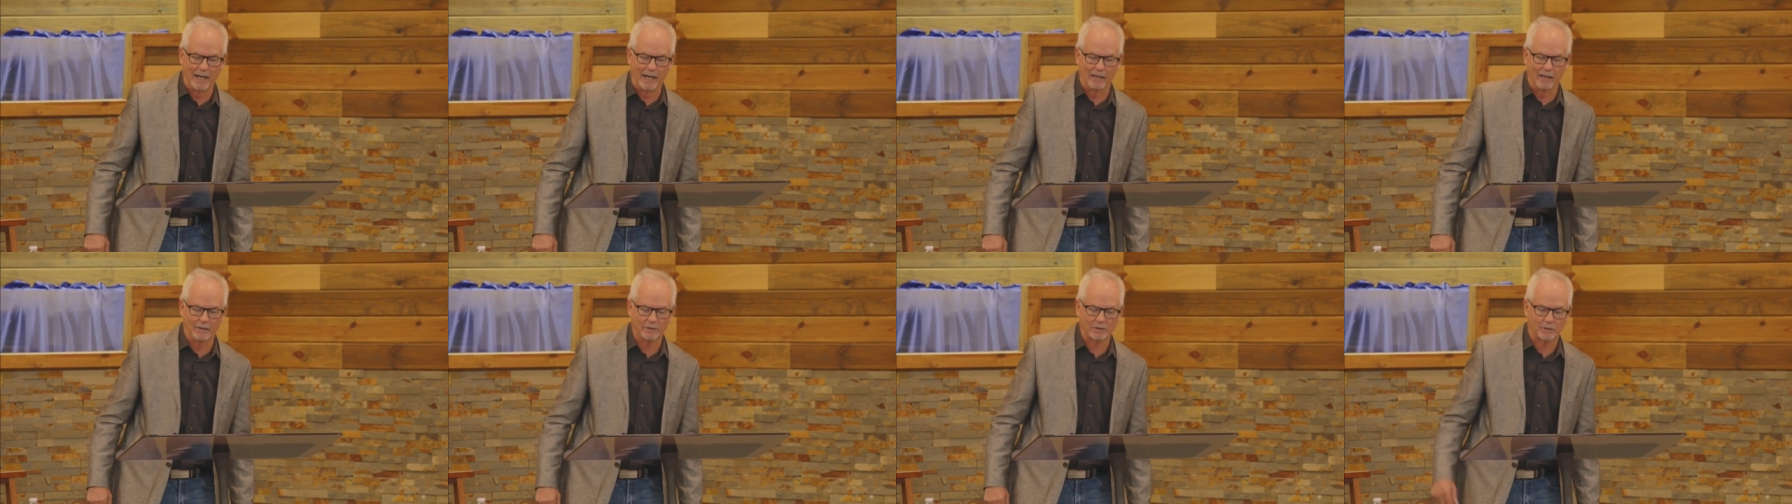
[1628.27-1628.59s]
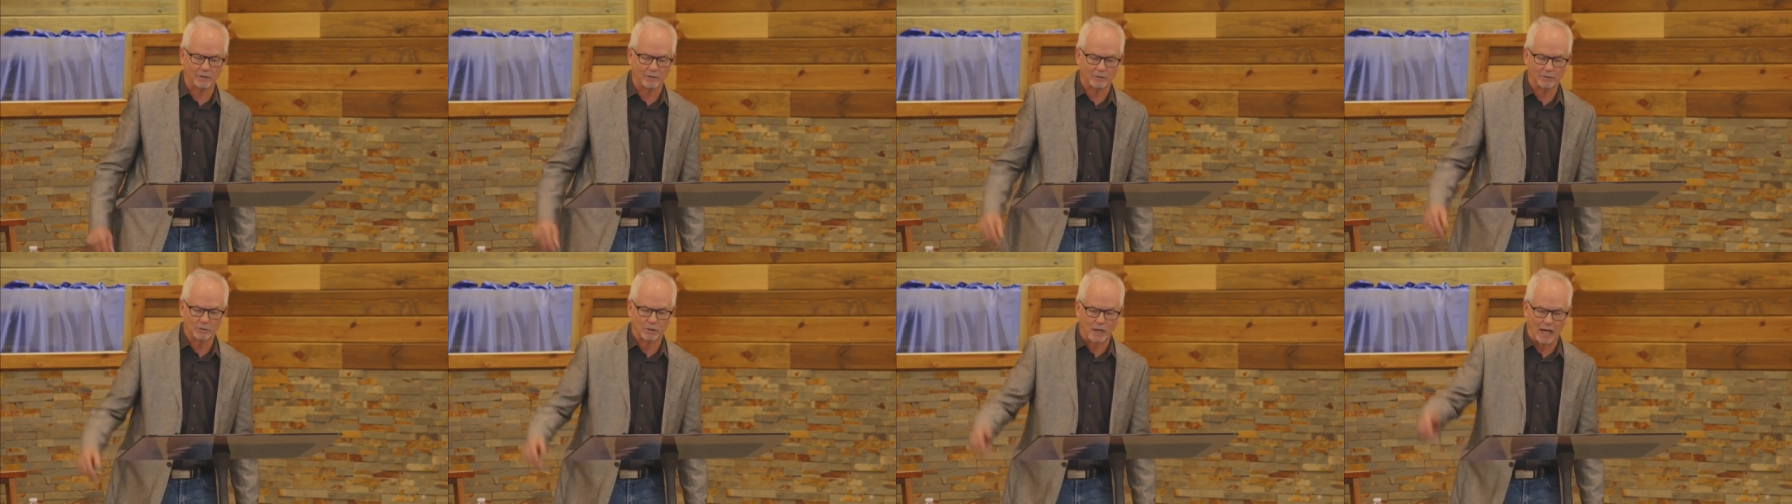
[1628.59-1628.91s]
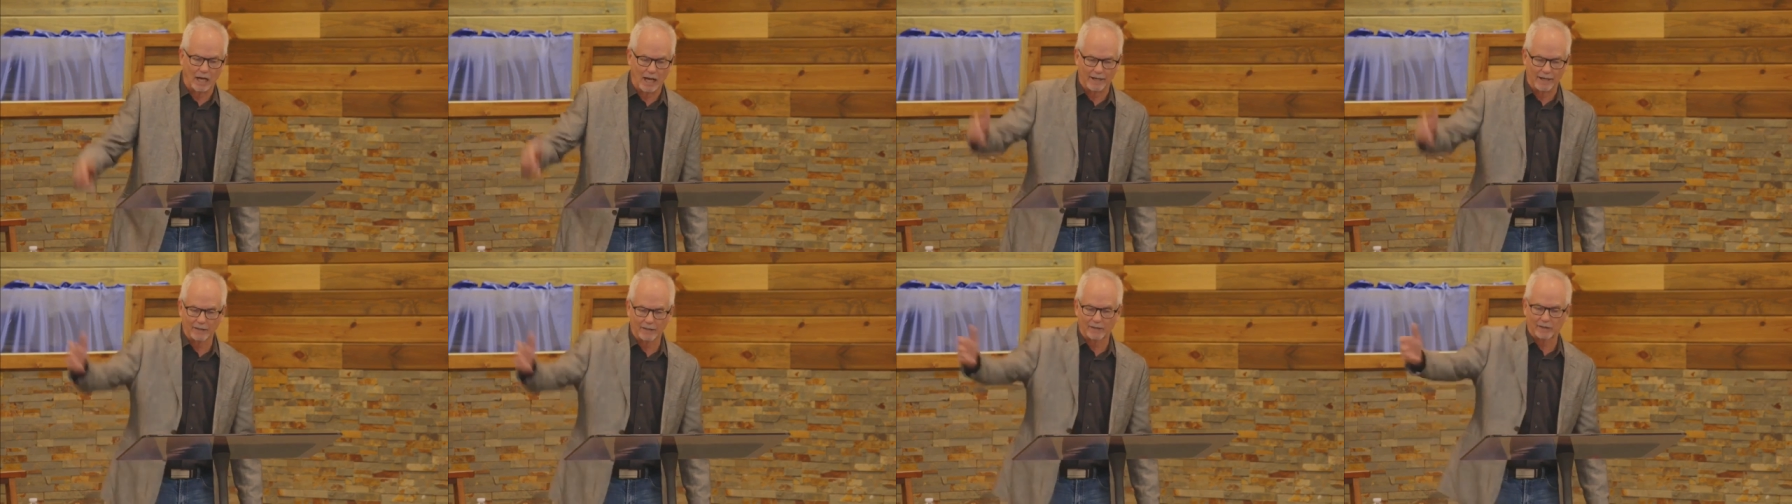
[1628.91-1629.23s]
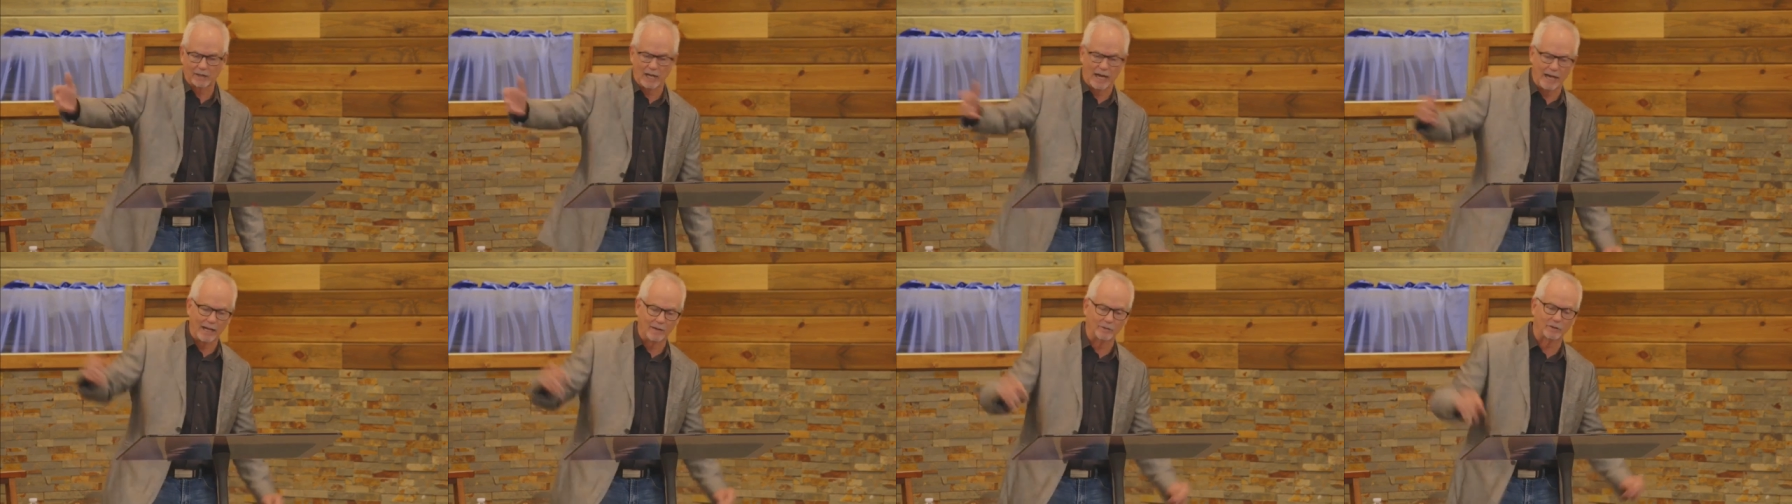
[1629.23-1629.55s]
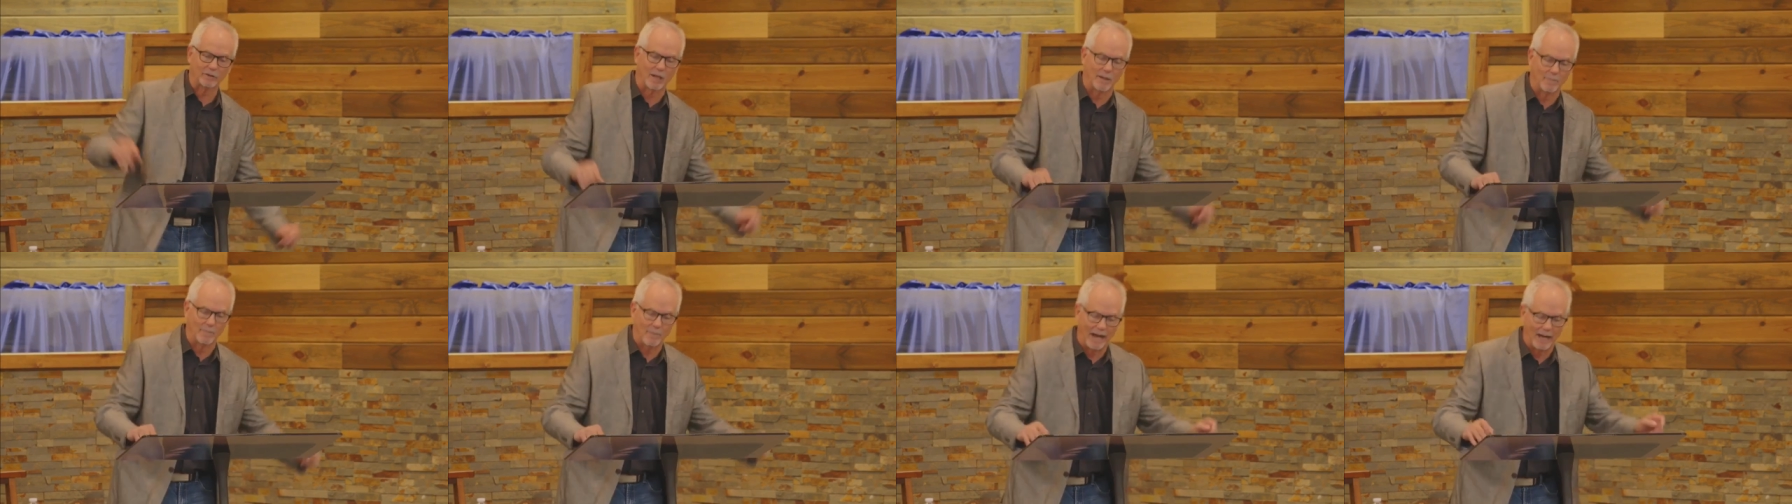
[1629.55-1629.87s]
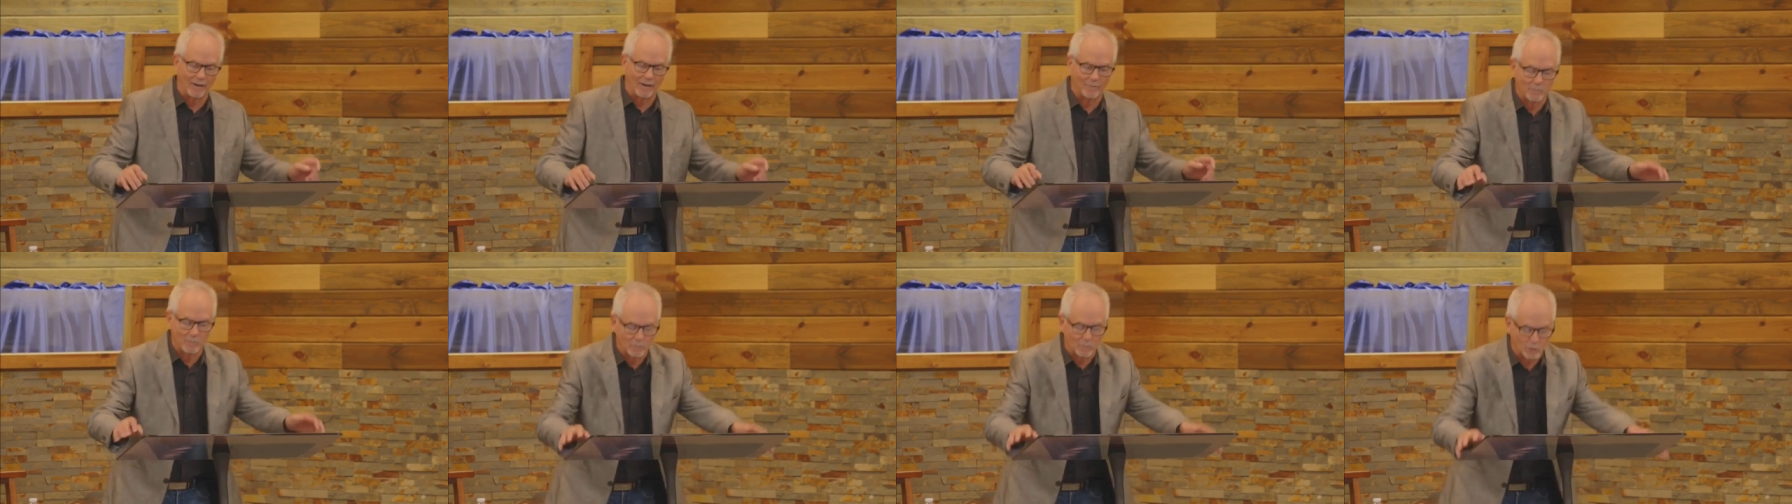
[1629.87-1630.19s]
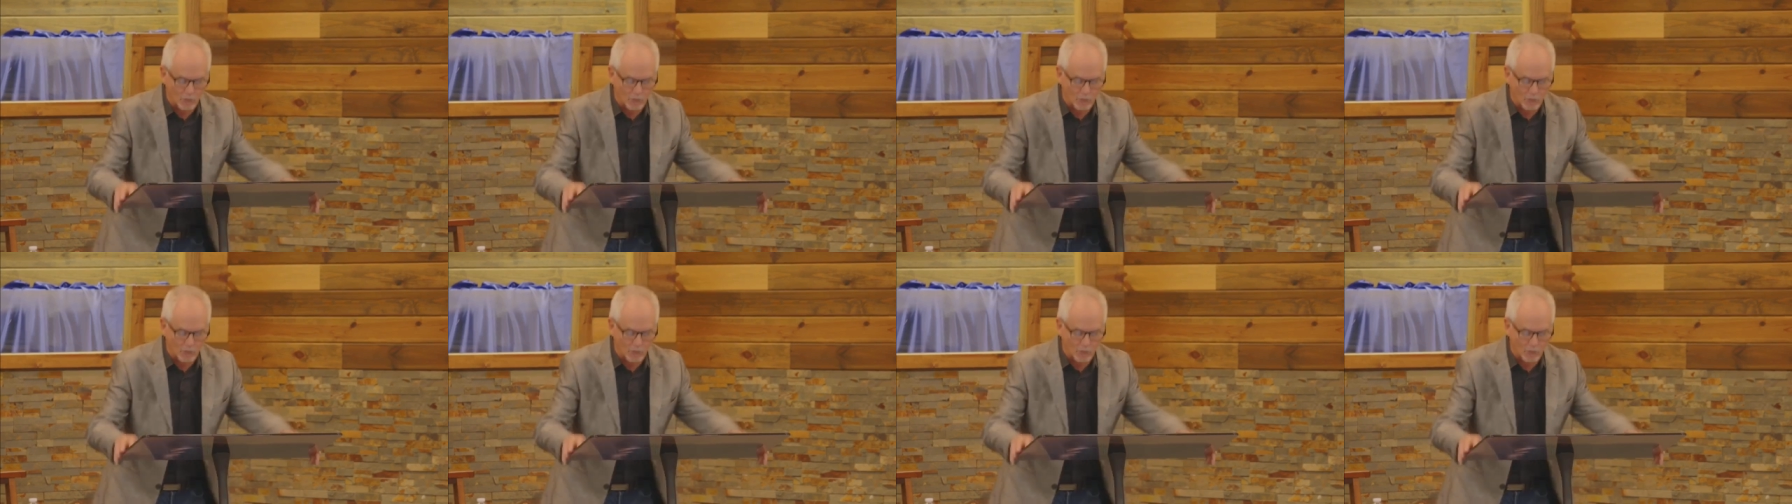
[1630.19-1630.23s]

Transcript: else, trying to save somebody from